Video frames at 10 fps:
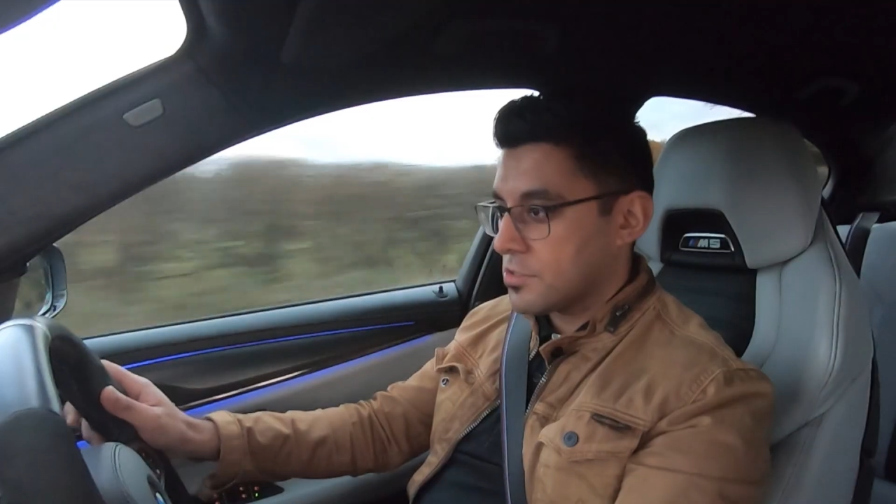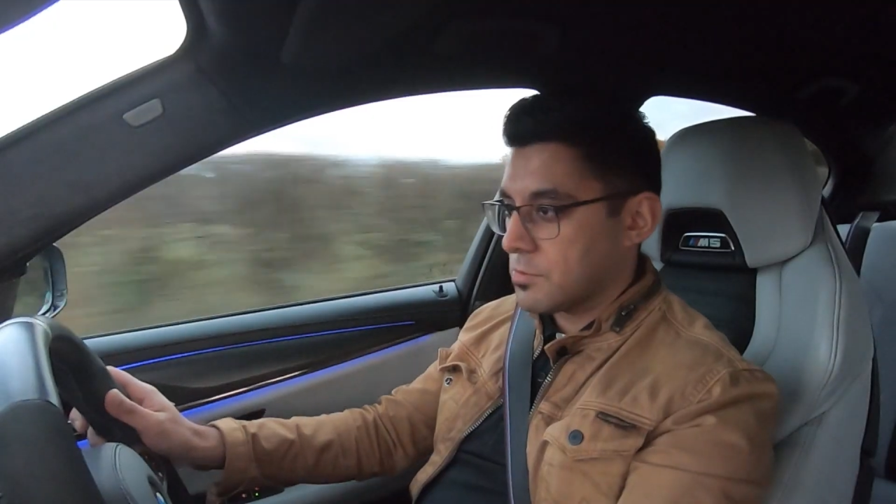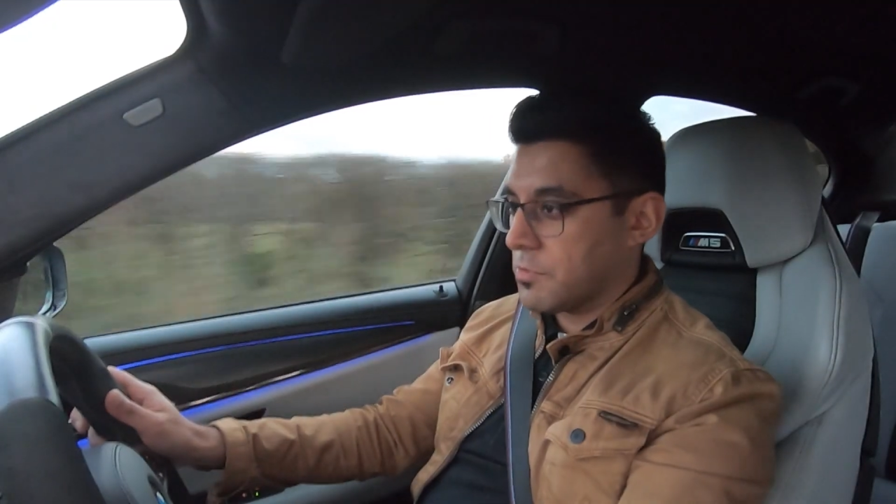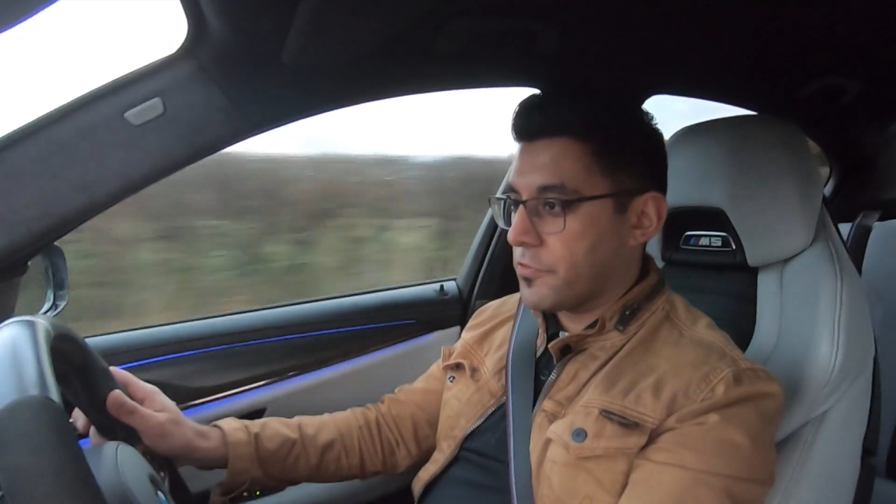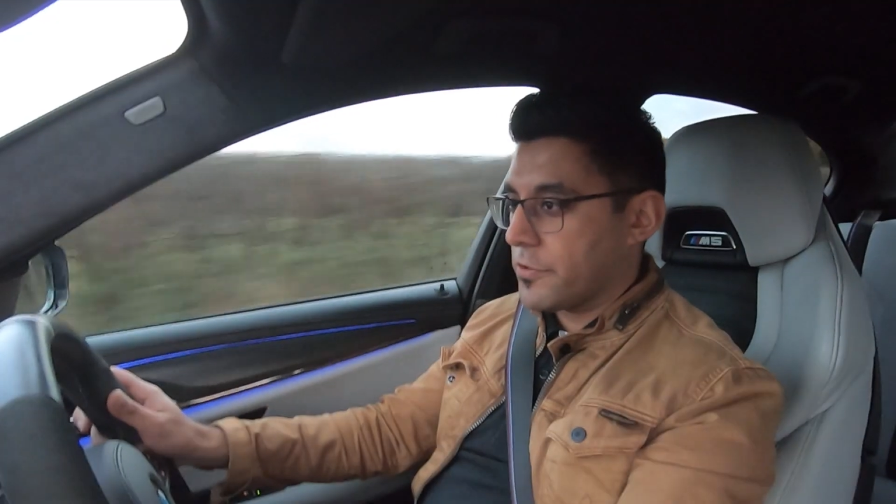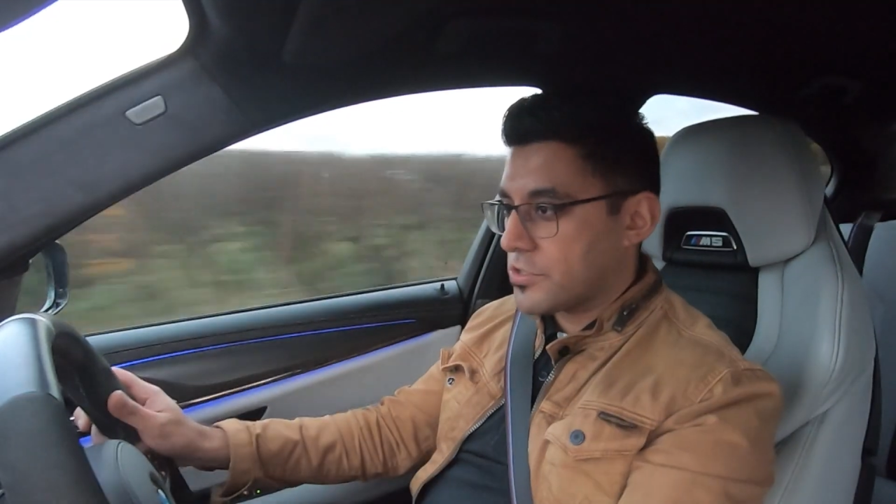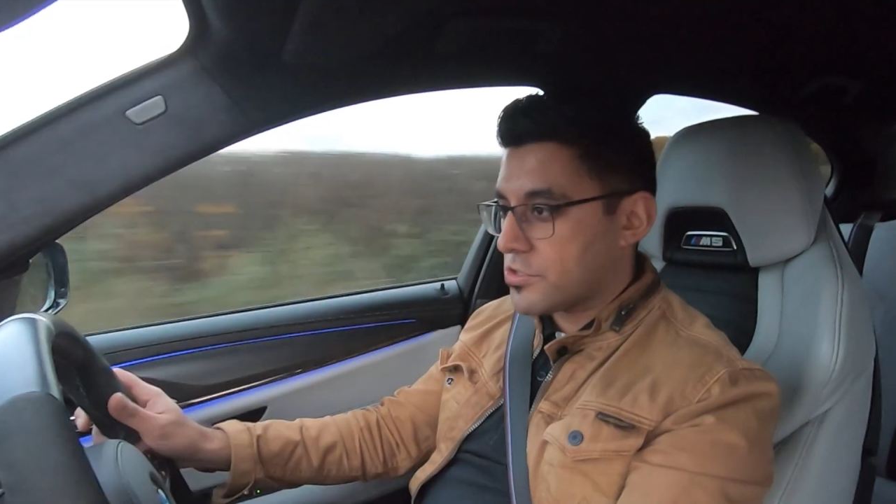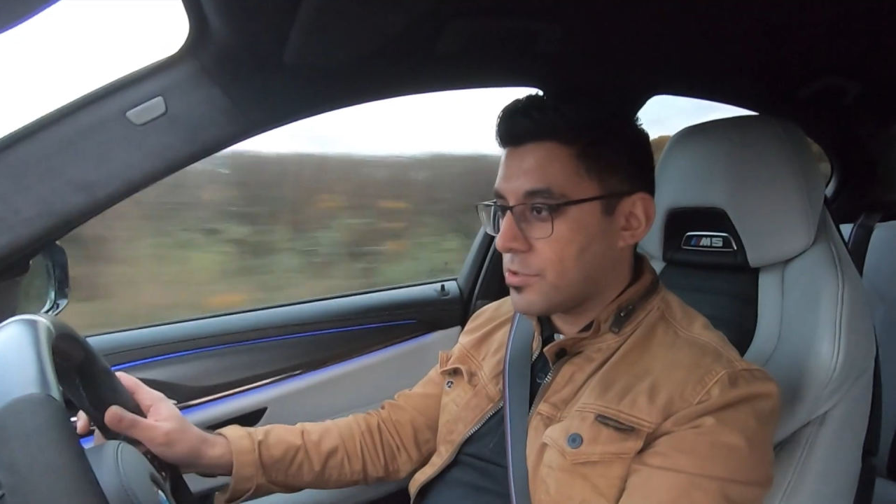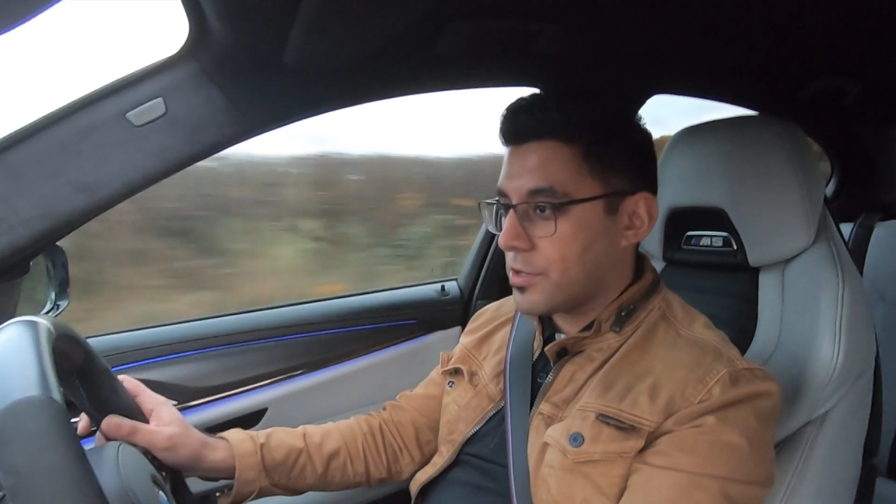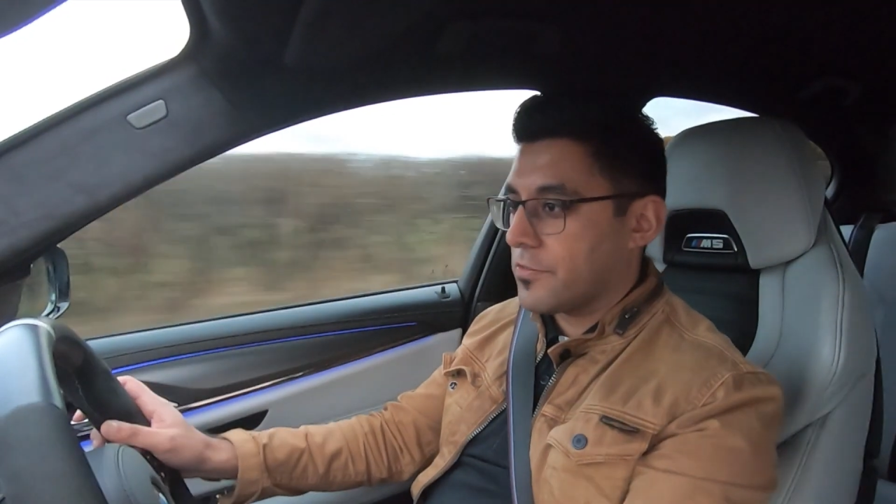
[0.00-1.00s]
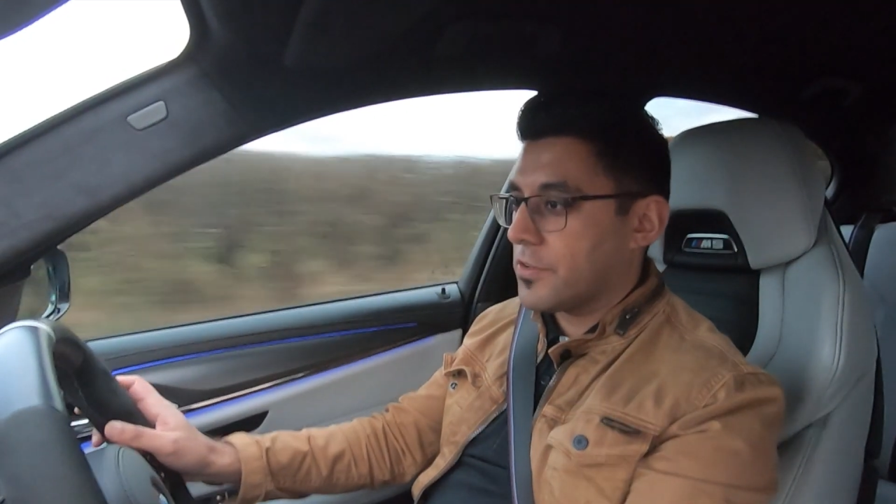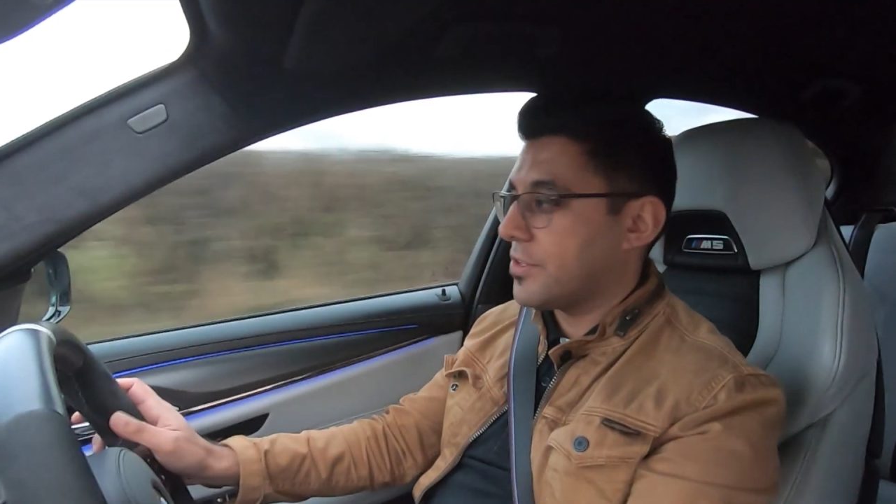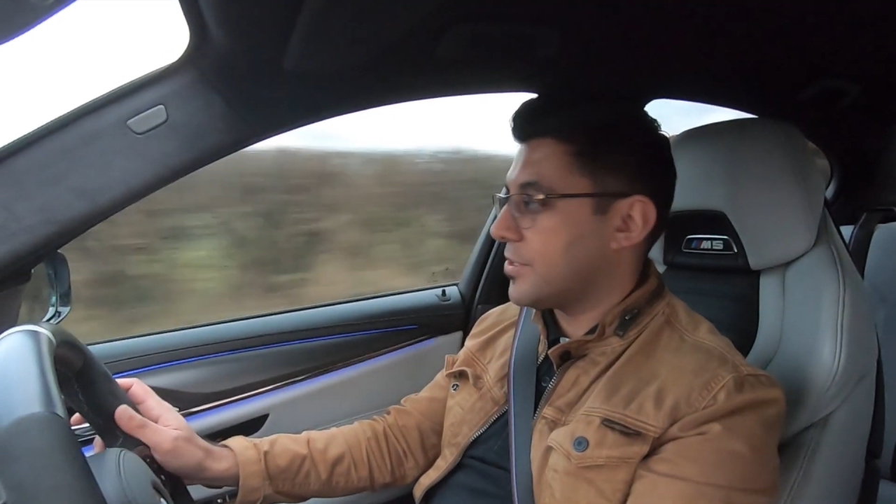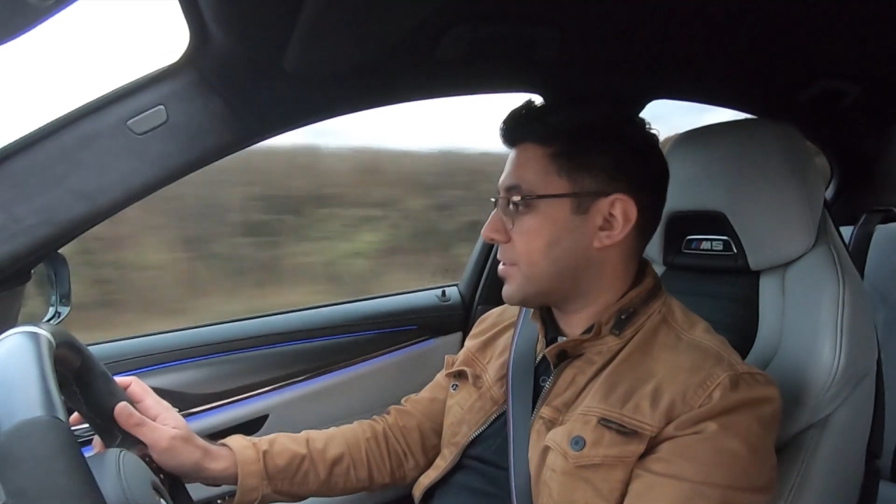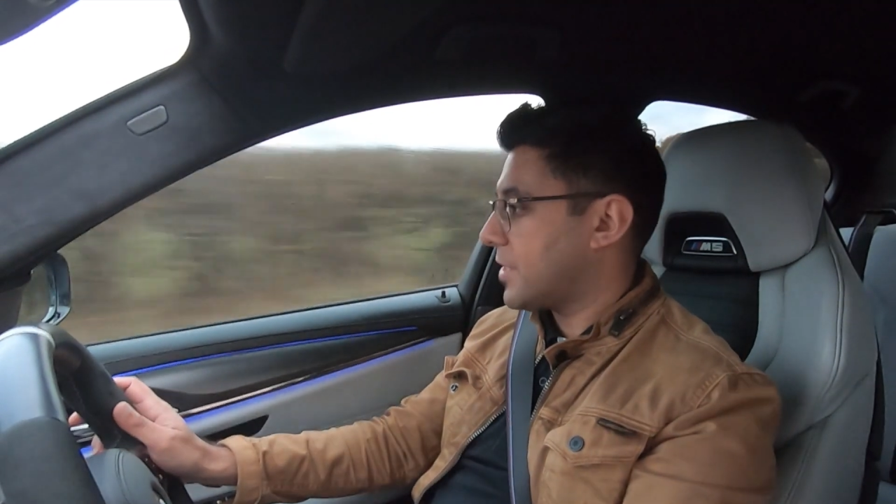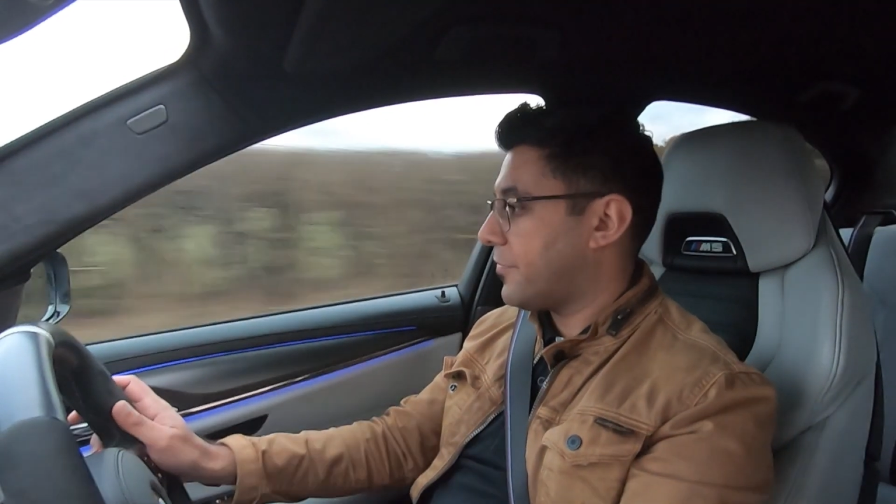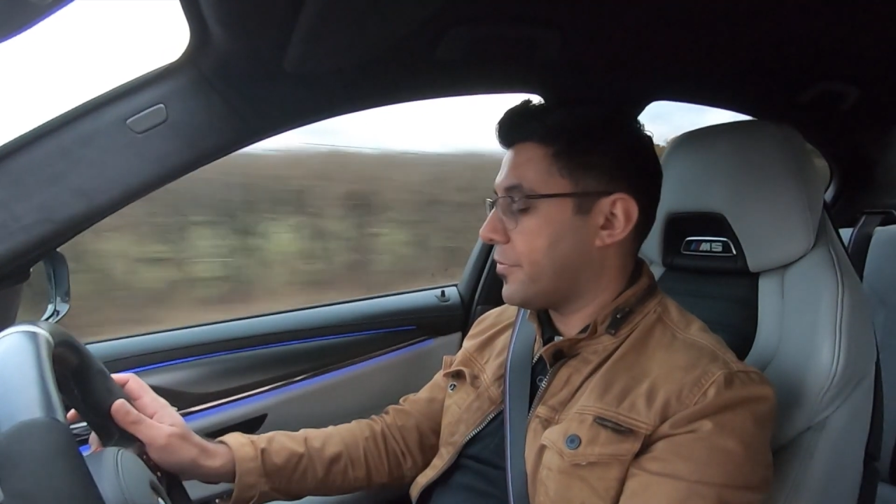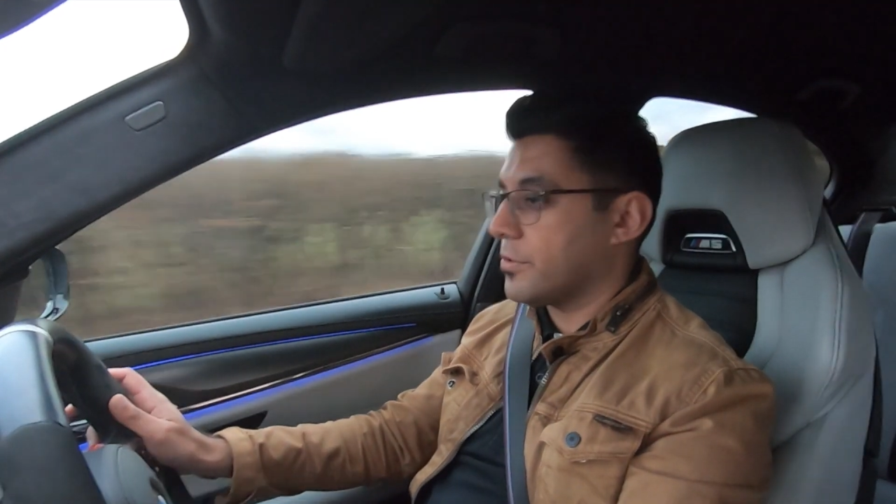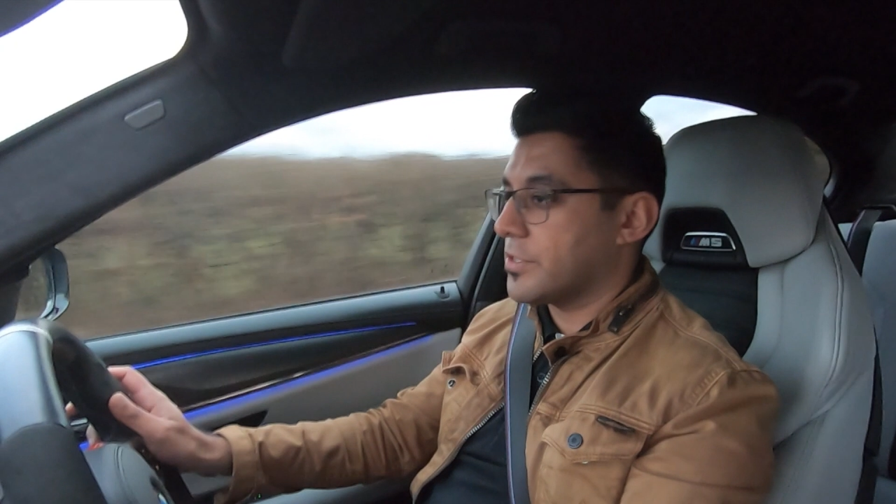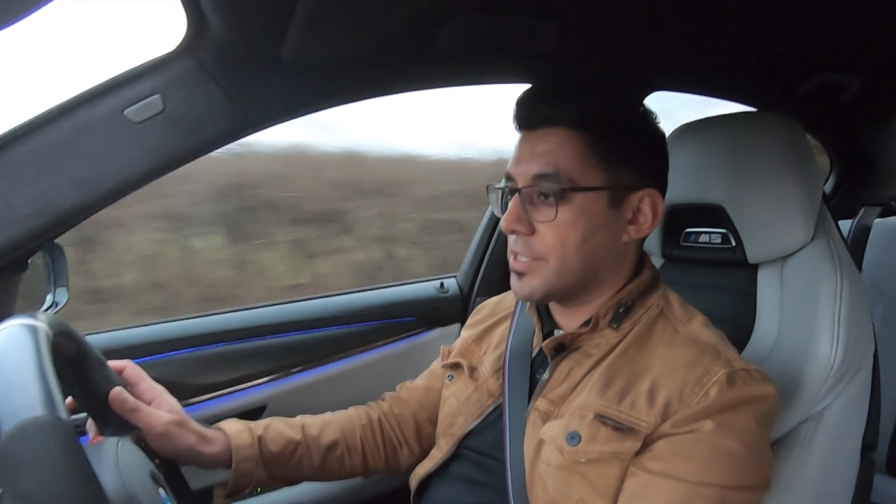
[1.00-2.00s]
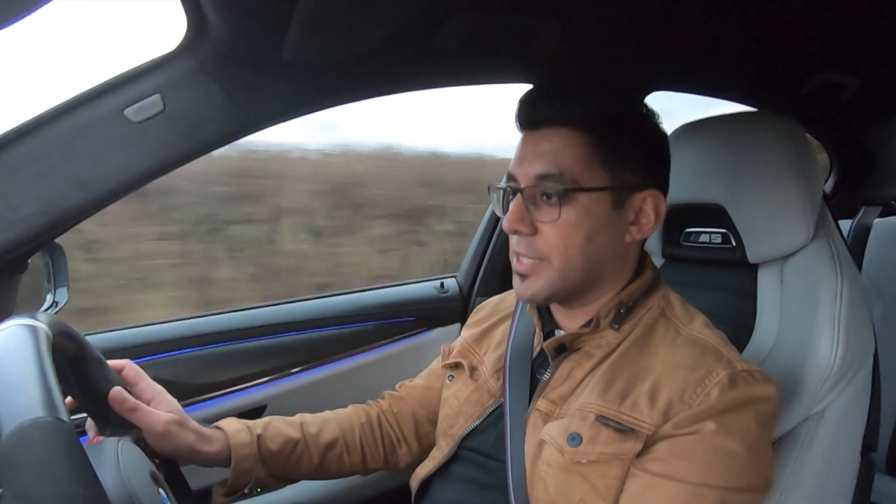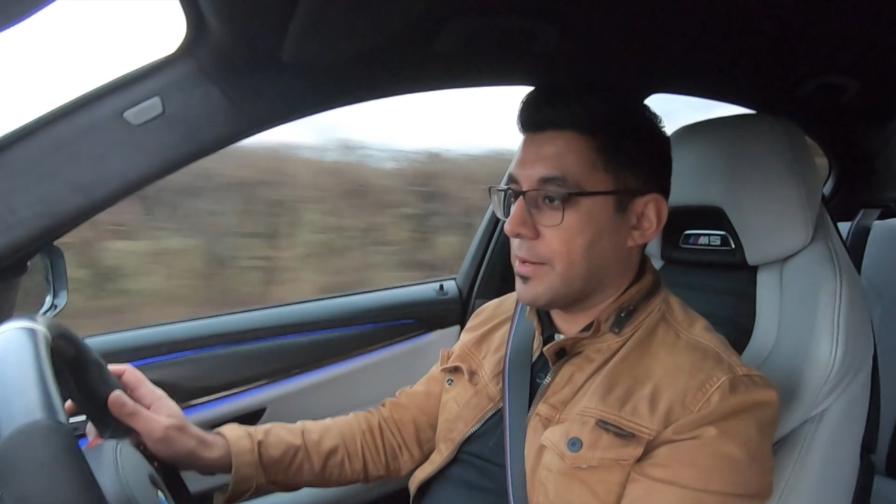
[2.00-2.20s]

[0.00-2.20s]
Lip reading: So my first drive in this F90